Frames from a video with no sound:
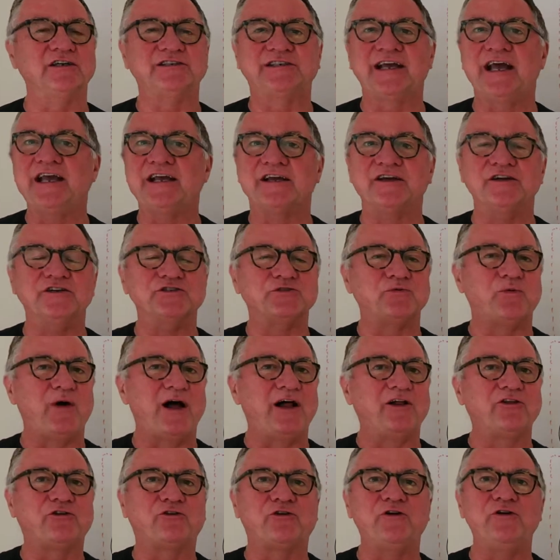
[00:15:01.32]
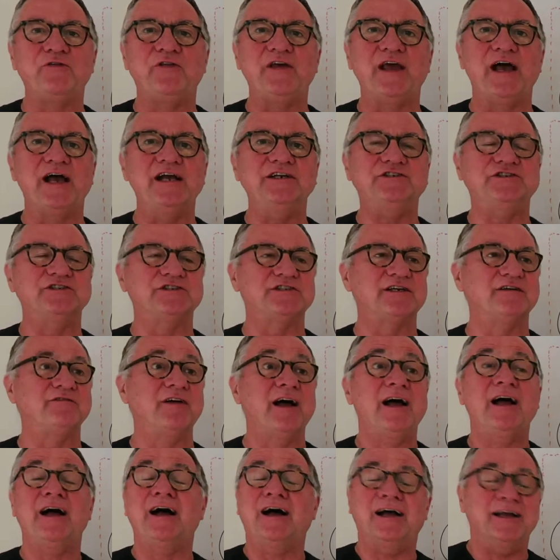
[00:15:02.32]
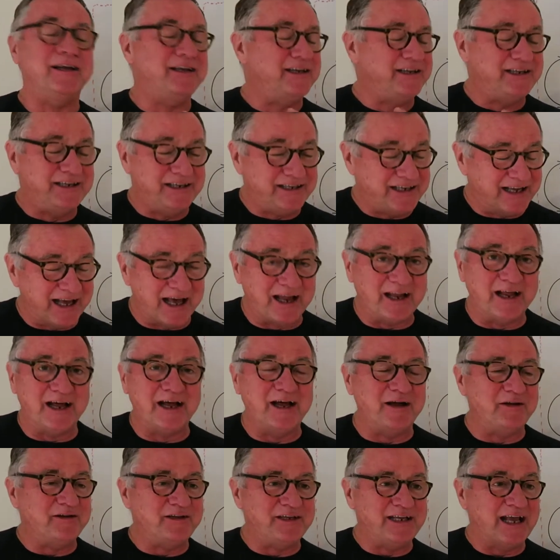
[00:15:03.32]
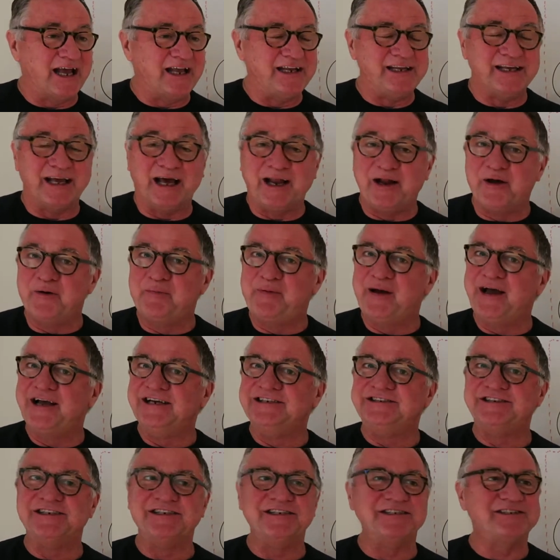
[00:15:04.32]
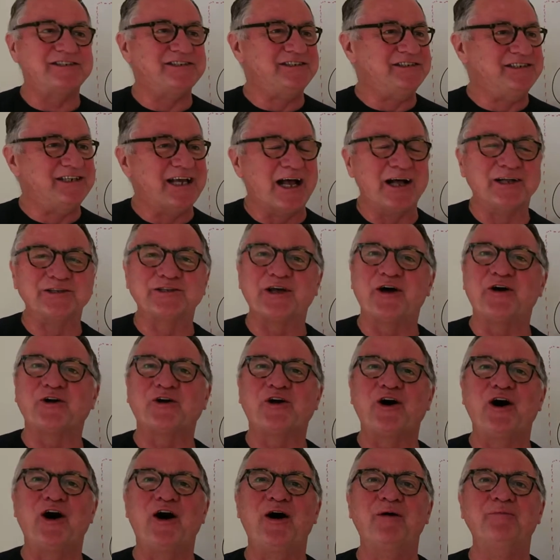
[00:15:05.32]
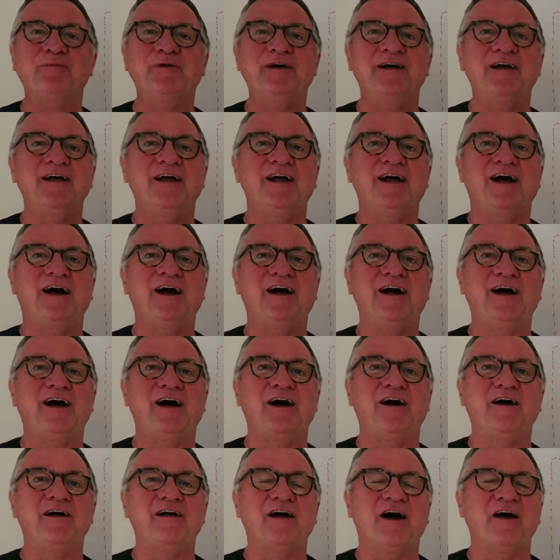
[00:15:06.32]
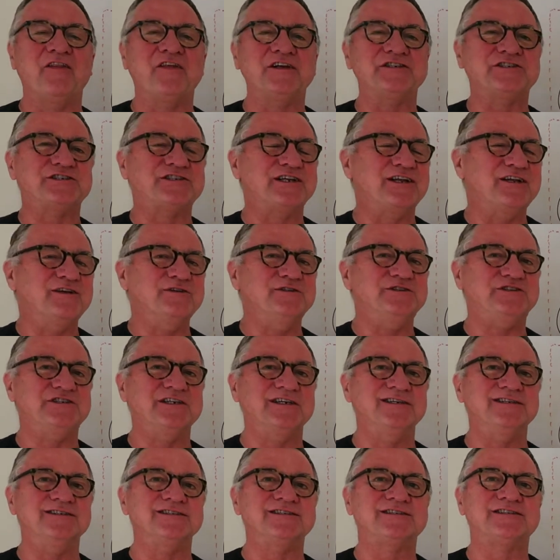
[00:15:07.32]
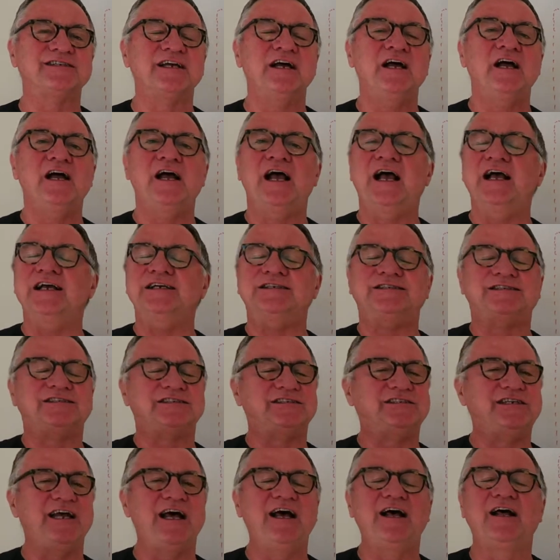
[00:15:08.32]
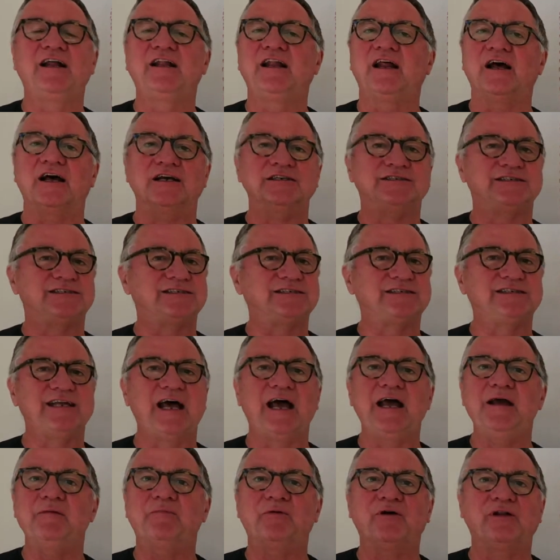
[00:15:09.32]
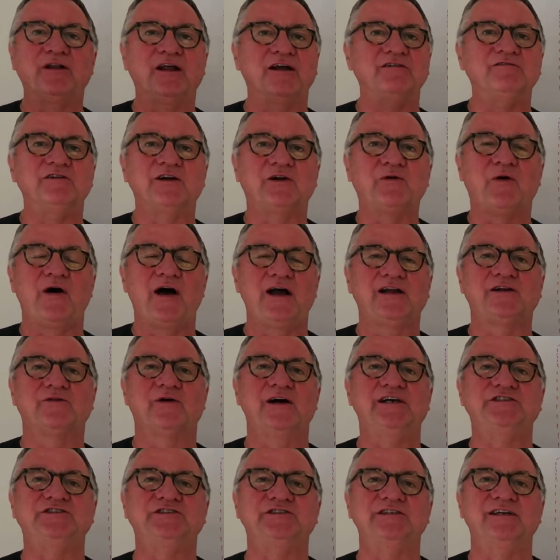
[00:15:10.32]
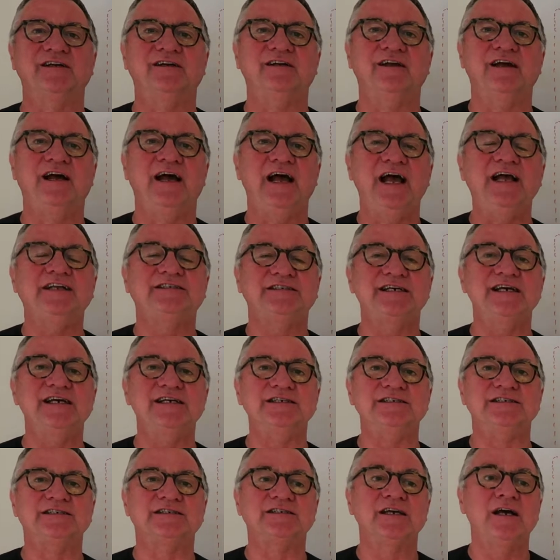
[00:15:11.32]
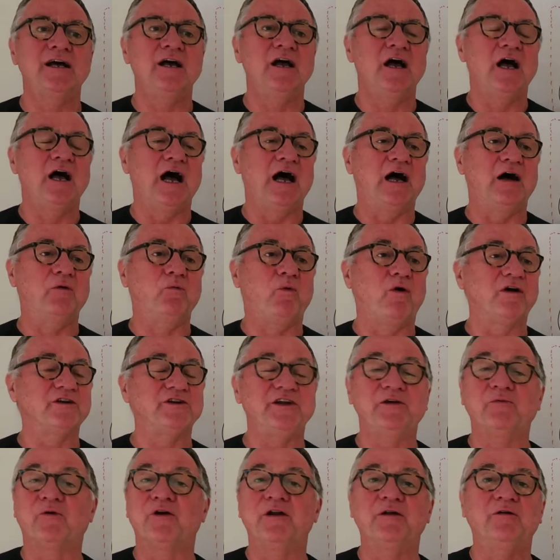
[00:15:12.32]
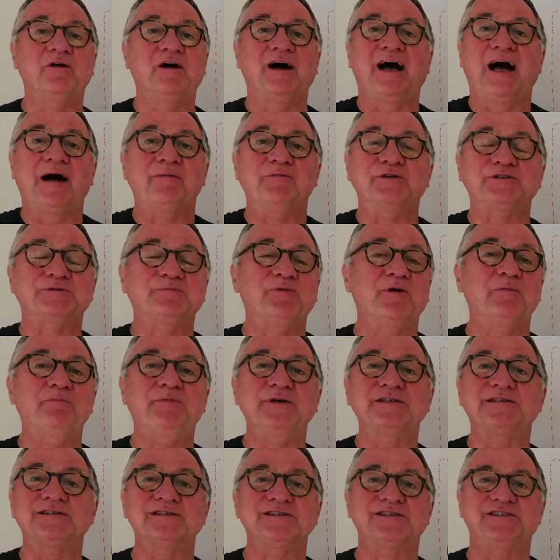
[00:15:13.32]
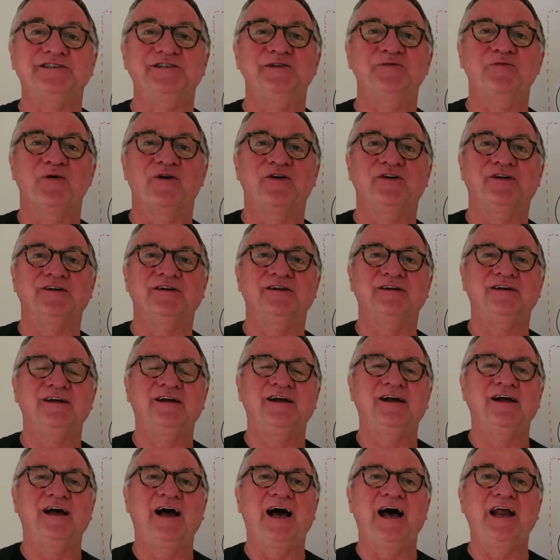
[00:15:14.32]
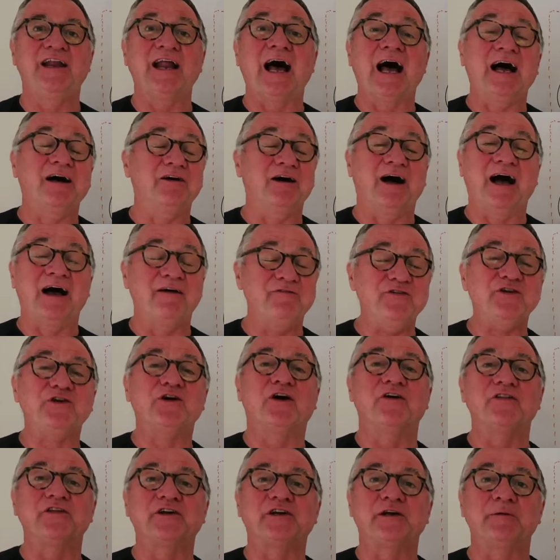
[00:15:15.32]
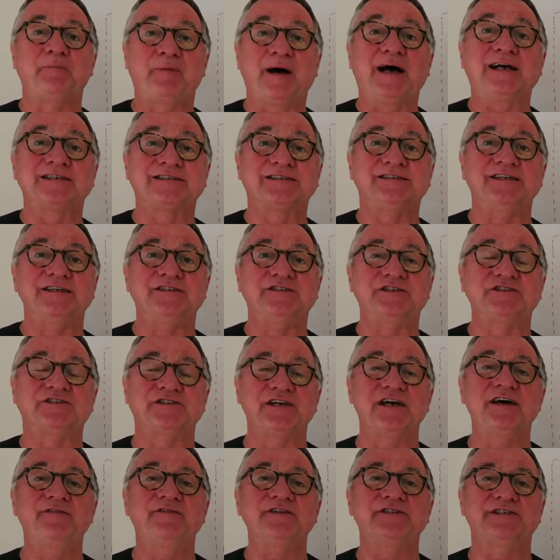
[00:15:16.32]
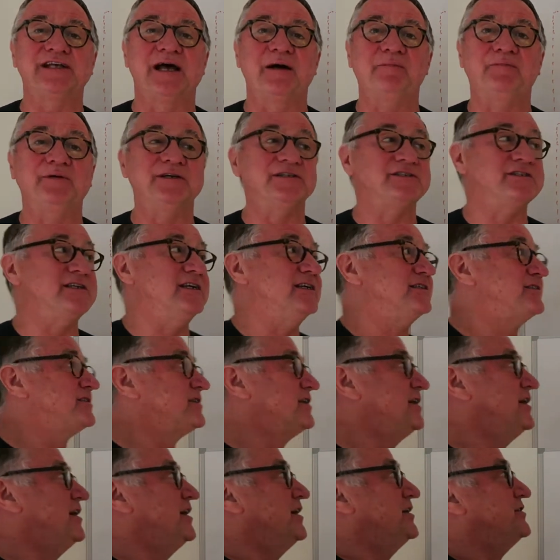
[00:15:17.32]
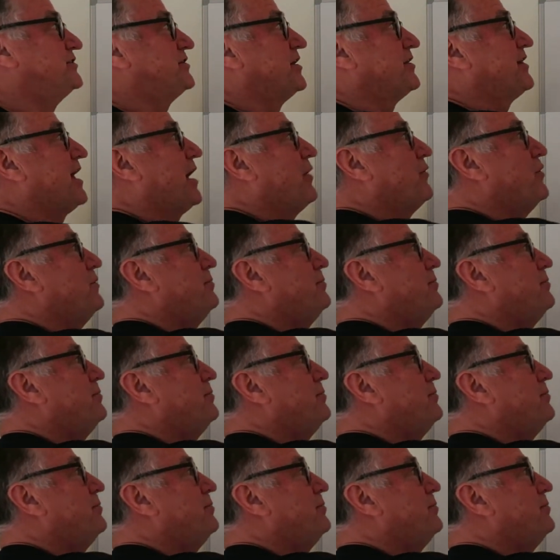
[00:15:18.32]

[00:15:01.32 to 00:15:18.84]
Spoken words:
taken us well through the ages of Yellow Pages, Yell.com, other solutions, is still a stable and required question. It is. What do you want? How much more business do you want? And have you got the capacity to service that business? So that